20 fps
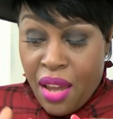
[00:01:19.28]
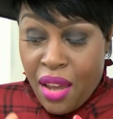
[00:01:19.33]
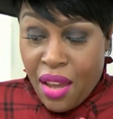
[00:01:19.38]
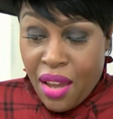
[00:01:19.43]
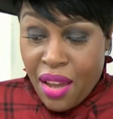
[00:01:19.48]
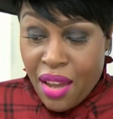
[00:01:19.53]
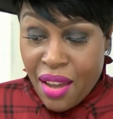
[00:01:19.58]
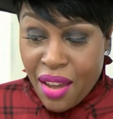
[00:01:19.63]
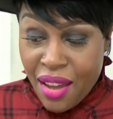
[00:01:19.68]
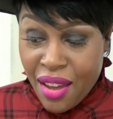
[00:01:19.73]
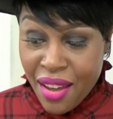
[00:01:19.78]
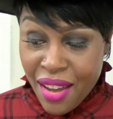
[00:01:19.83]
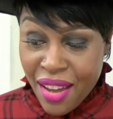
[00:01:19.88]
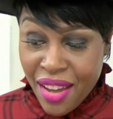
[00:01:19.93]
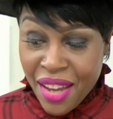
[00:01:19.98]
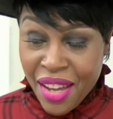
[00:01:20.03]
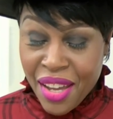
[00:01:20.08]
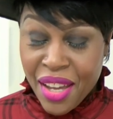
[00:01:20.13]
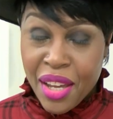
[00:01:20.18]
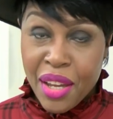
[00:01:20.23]

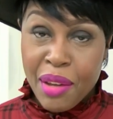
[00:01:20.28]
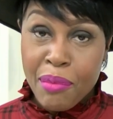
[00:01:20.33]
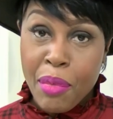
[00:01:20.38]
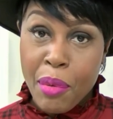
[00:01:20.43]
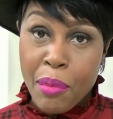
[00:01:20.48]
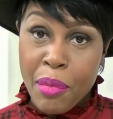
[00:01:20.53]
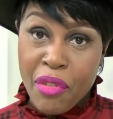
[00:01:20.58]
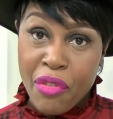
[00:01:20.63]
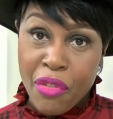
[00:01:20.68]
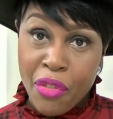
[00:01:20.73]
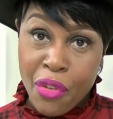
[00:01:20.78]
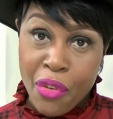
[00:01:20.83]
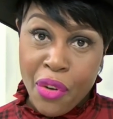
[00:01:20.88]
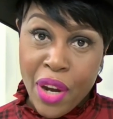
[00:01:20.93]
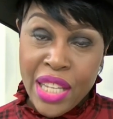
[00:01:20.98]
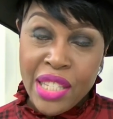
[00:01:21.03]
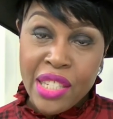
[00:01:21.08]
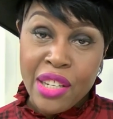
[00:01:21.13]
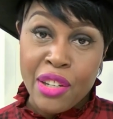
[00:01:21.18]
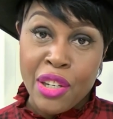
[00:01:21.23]
But
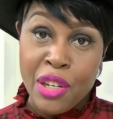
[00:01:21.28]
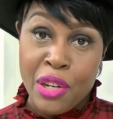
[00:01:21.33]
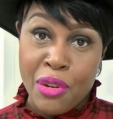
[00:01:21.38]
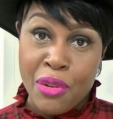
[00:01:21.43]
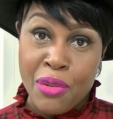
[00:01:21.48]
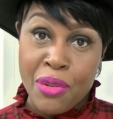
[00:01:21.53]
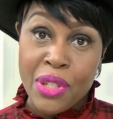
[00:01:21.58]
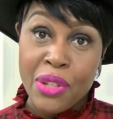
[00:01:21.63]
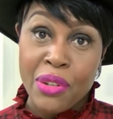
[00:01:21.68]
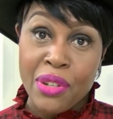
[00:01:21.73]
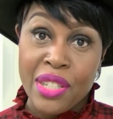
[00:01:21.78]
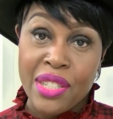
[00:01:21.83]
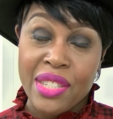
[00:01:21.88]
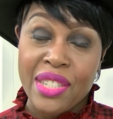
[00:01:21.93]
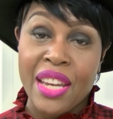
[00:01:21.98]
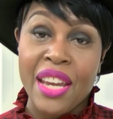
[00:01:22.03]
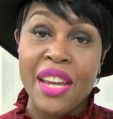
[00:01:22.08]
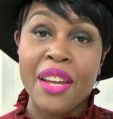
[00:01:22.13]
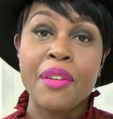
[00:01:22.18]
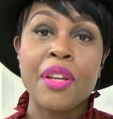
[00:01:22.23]
before I tell you who is on the
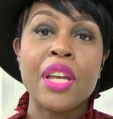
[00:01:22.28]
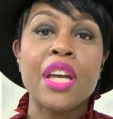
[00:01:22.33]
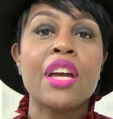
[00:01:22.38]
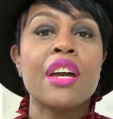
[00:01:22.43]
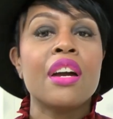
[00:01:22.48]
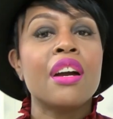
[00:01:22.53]
set,